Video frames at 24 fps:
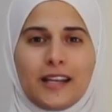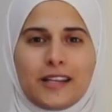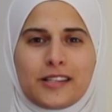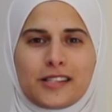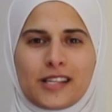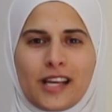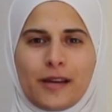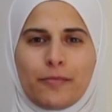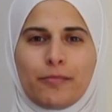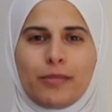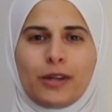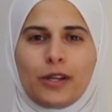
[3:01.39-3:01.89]

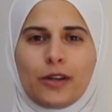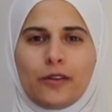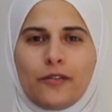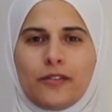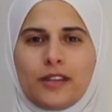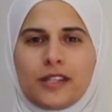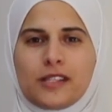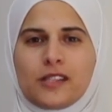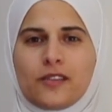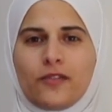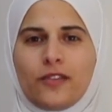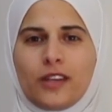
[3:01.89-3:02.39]
example
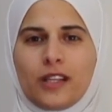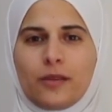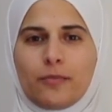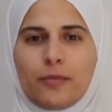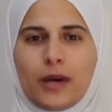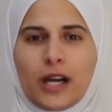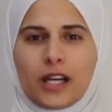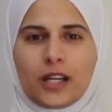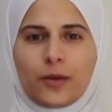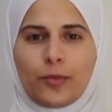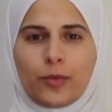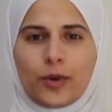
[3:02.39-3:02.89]
of this
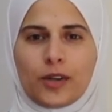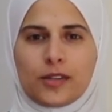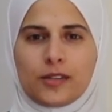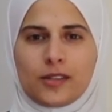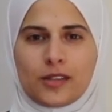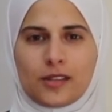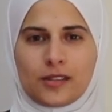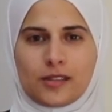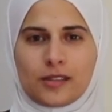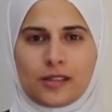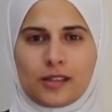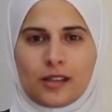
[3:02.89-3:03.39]
feedback
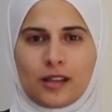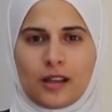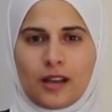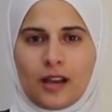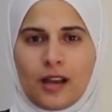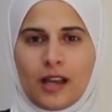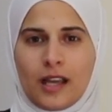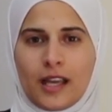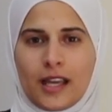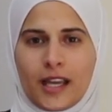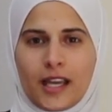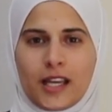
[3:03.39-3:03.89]
process
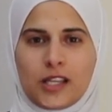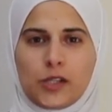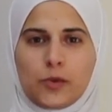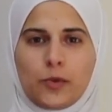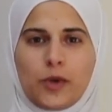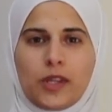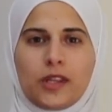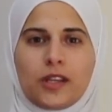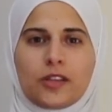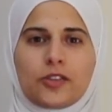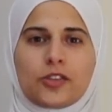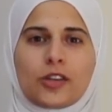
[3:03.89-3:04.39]
is
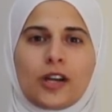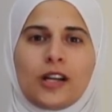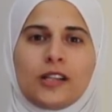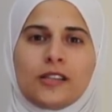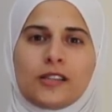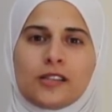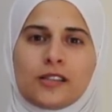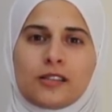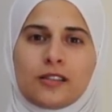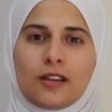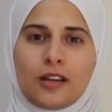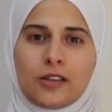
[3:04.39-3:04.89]
when the
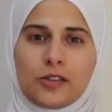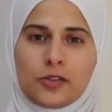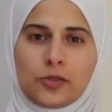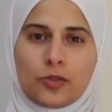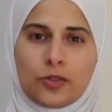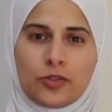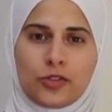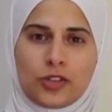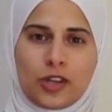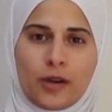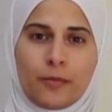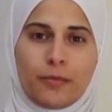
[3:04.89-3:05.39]
child starts
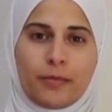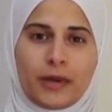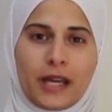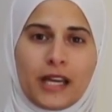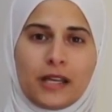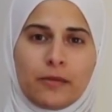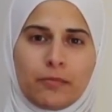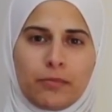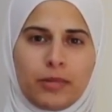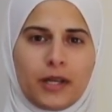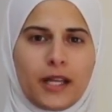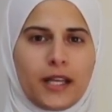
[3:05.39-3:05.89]
to jump
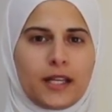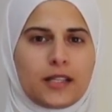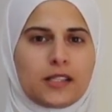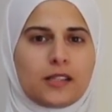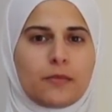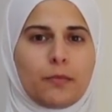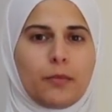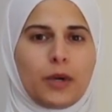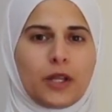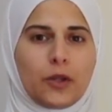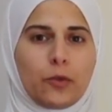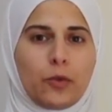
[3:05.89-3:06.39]
in
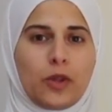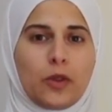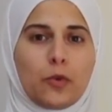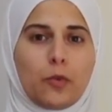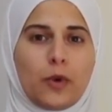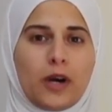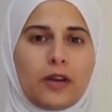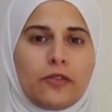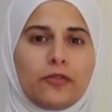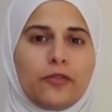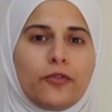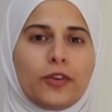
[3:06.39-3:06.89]
place but with
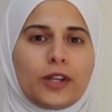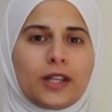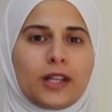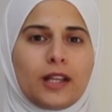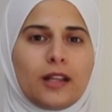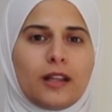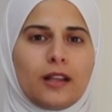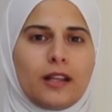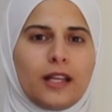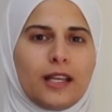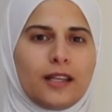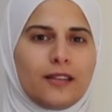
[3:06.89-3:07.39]
one
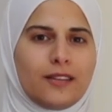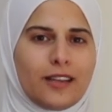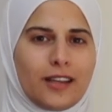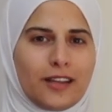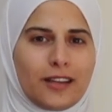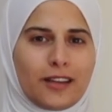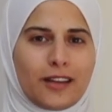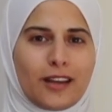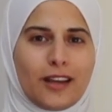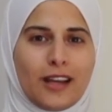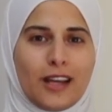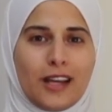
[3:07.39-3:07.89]
foot
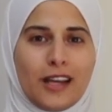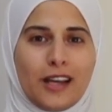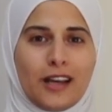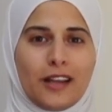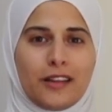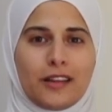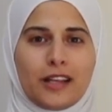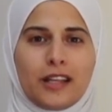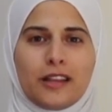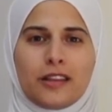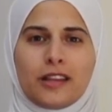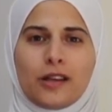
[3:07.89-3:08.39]
leading,
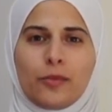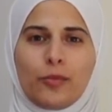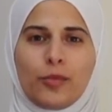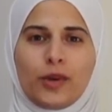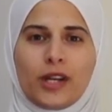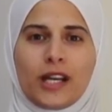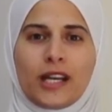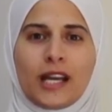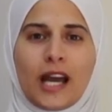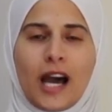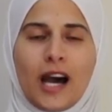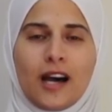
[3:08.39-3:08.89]
then the
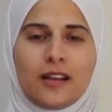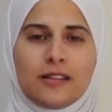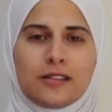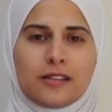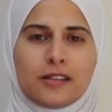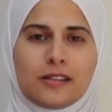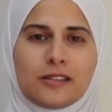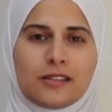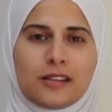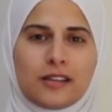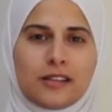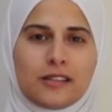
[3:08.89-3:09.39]
brain and
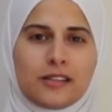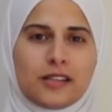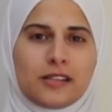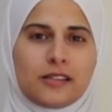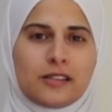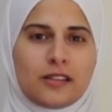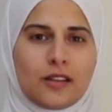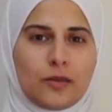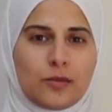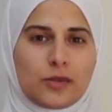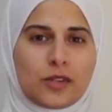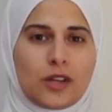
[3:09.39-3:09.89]
sensory
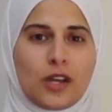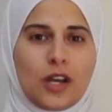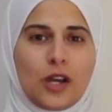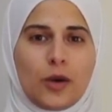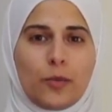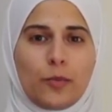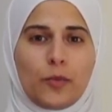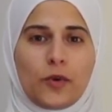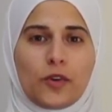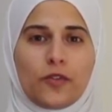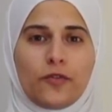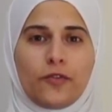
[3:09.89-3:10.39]
systems
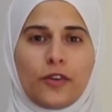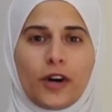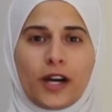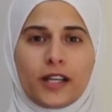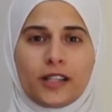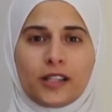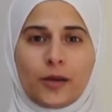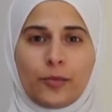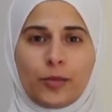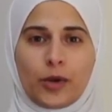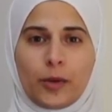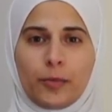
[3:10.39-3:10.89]

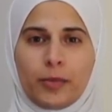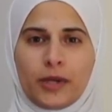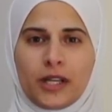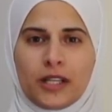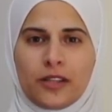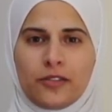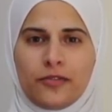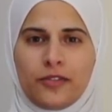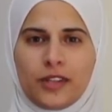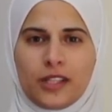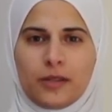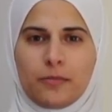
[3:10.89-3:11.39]
provide
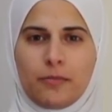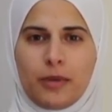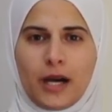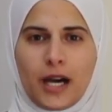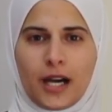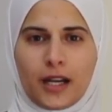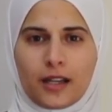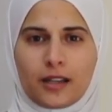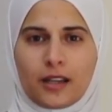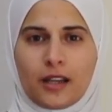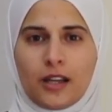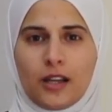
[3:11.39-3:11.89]
appropriate
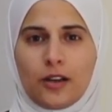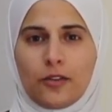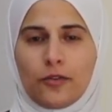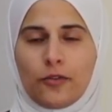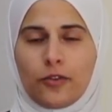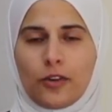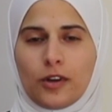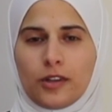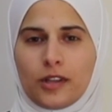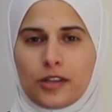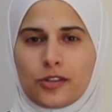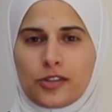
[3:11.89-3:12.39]
feedback
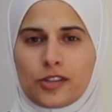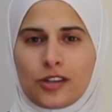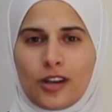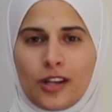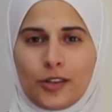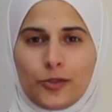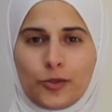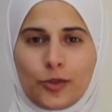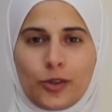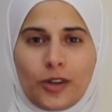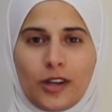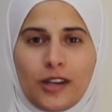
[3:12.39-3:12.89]
for the
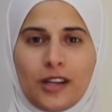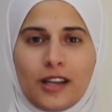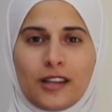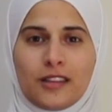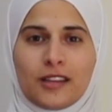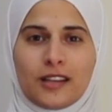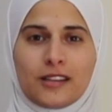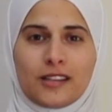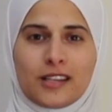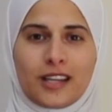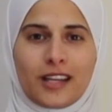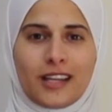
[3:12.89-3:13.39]
child to
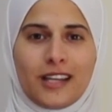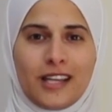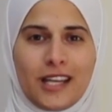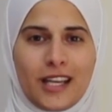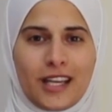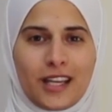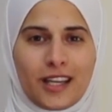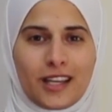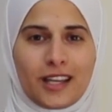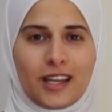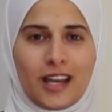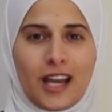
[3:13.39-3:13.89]
correct the
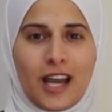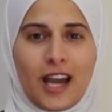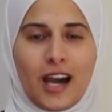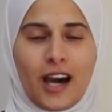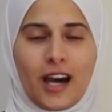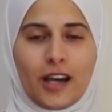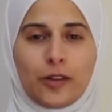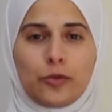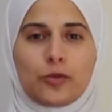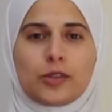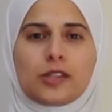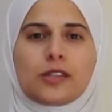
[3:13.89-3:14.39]
technique
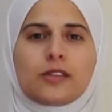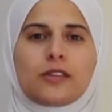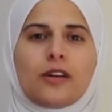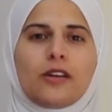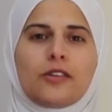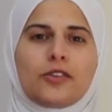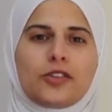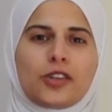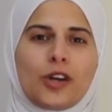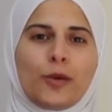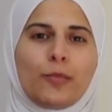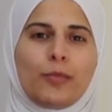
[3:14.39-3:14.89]
and to
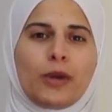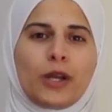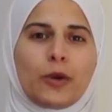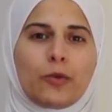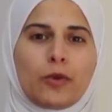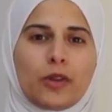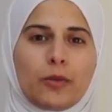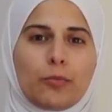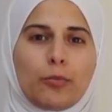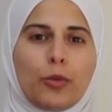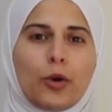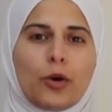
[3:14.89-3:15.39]
start
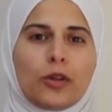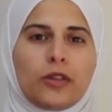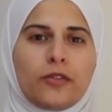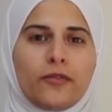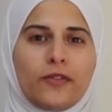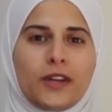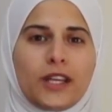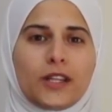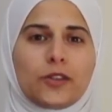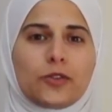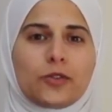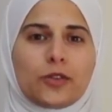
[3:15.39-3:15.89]
jumping with both
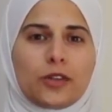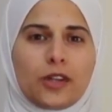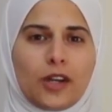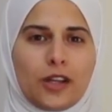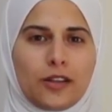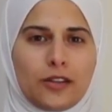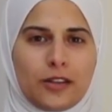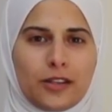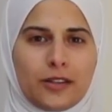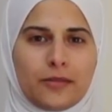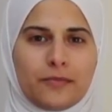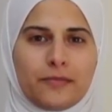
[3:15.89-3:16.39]
feet
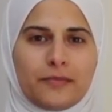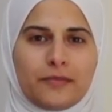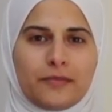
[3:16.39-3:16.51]
together.